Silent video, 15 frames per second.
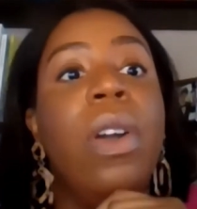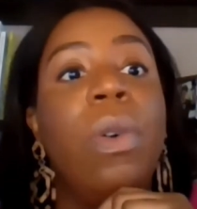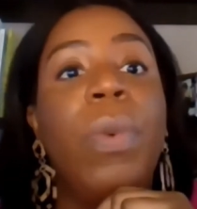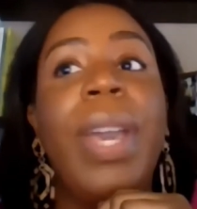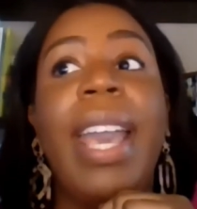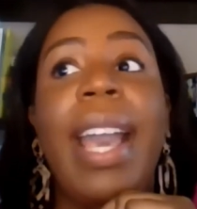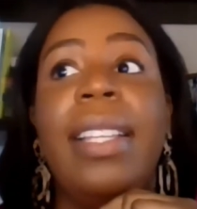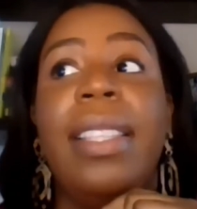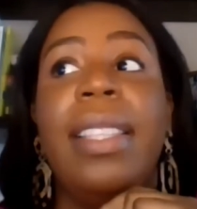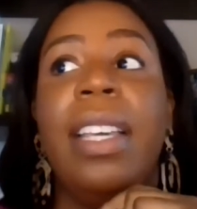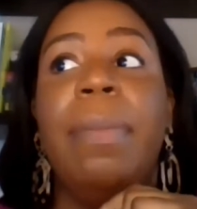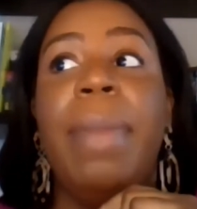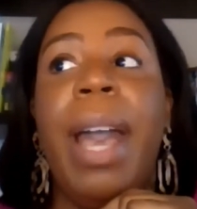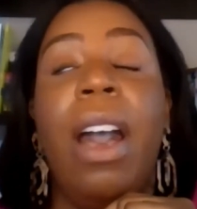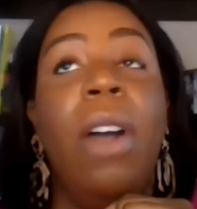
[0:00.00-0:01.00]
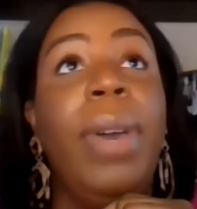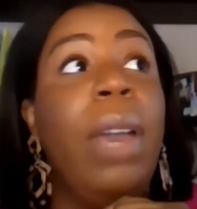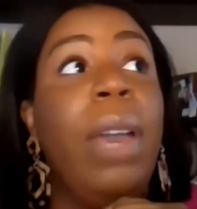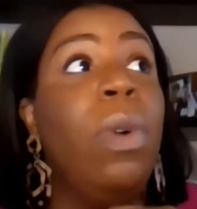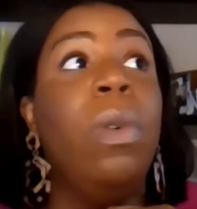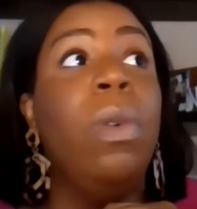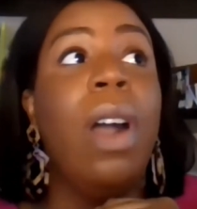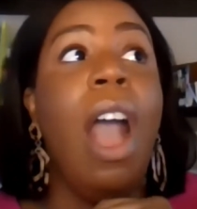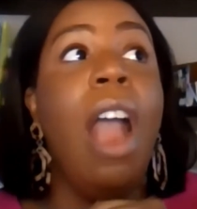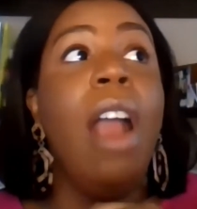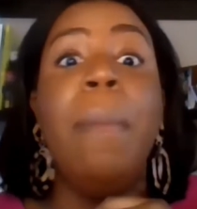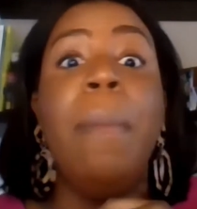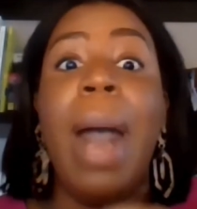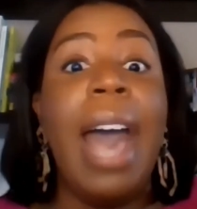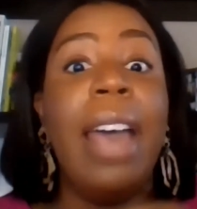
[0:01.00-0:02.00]
We had to think about, okay, well,
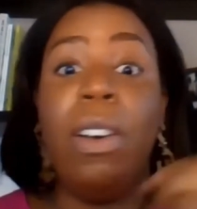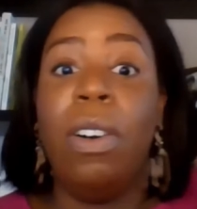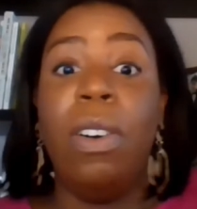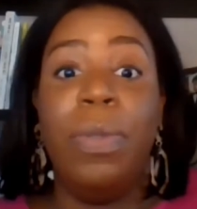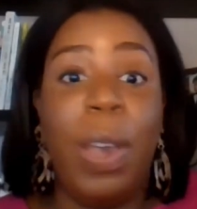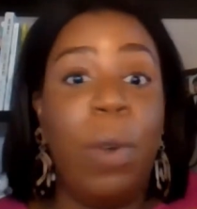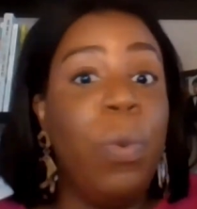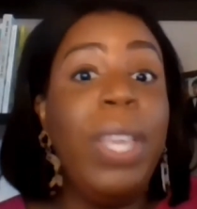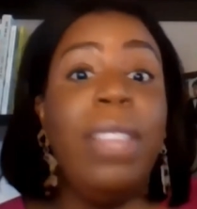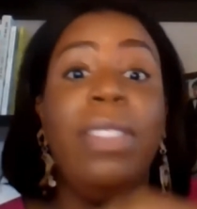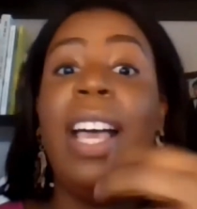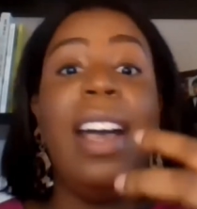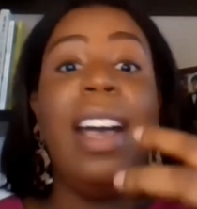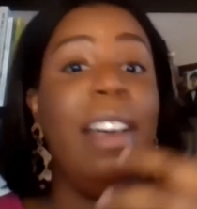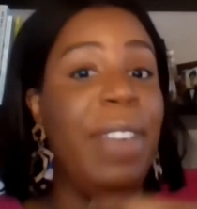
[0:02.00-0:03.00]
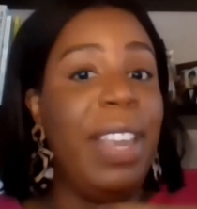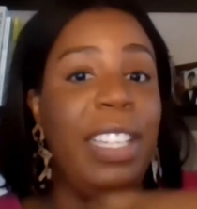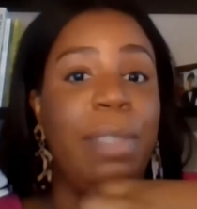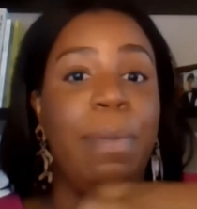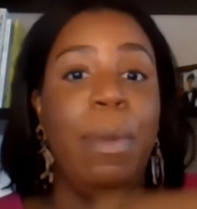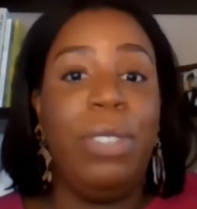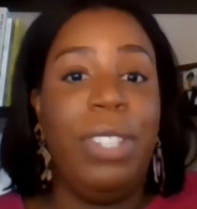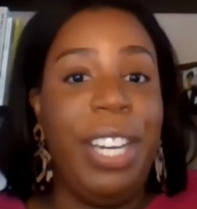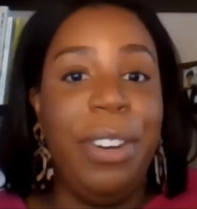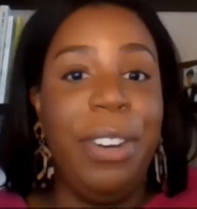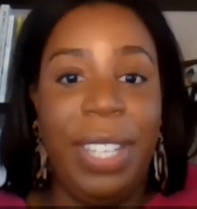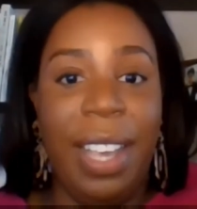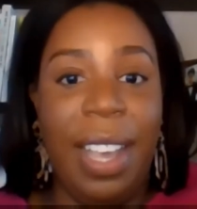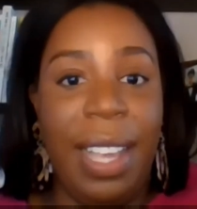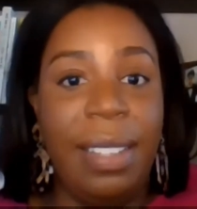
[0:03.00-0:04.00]
our model that we love and is most dear
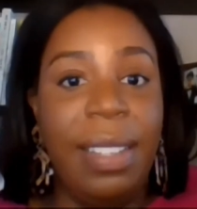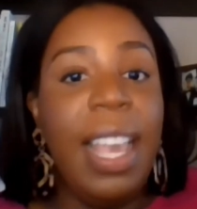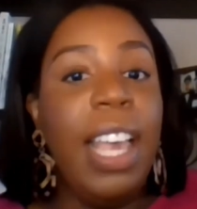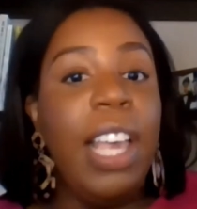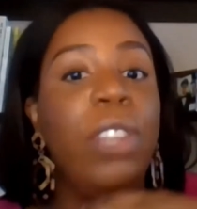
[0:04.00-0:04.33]
to us